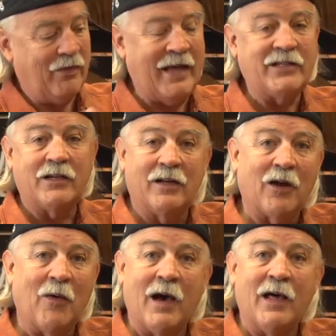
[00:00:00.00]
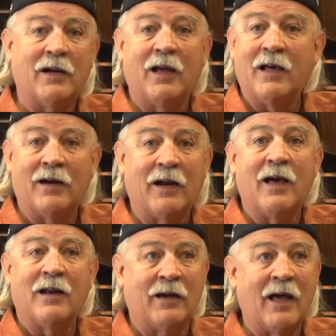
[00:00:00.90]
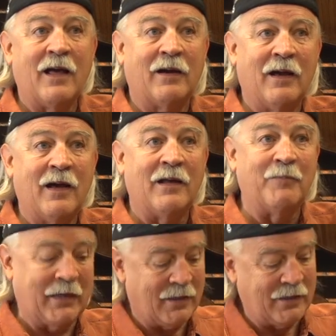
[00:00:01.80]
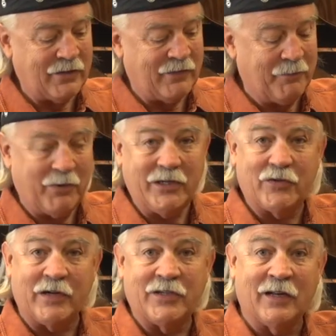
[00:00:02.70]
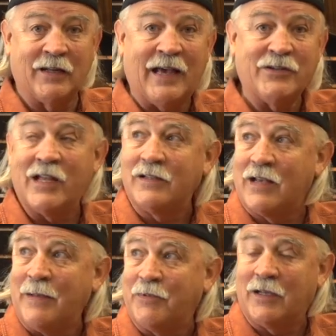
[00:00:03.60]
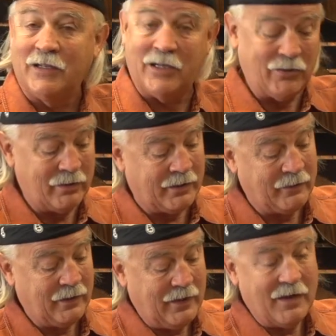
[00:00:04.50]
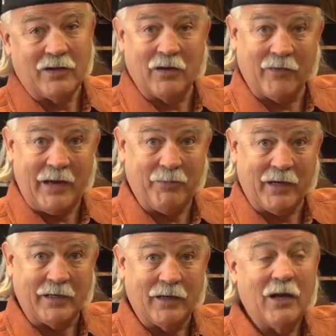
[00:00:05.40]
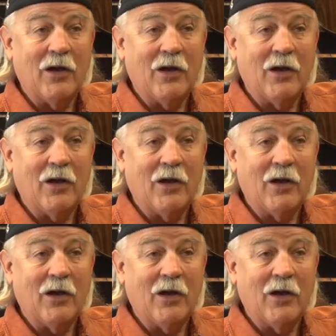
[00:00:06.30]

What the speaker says: that's going to go on and on and on and on and on because of that bridge truss. It allows that top to continue to vibrate.